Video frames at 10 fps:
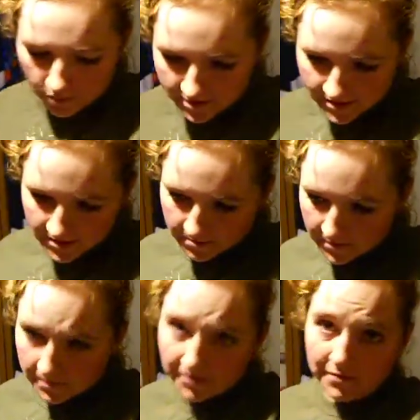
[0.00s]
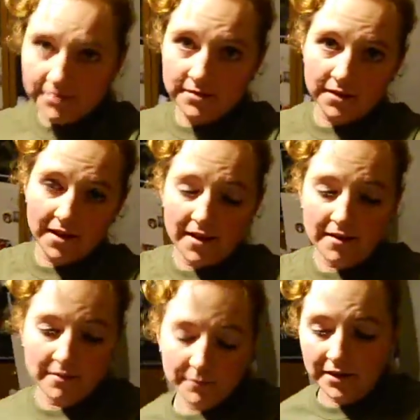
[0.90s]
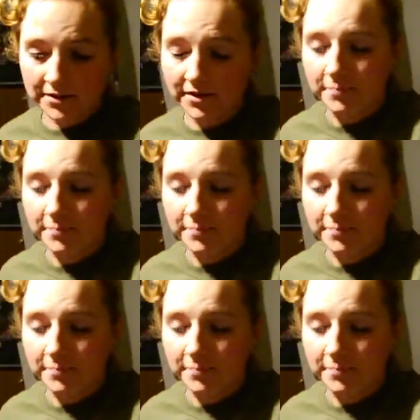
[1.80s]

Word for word: What's up, people? I'm gonna try and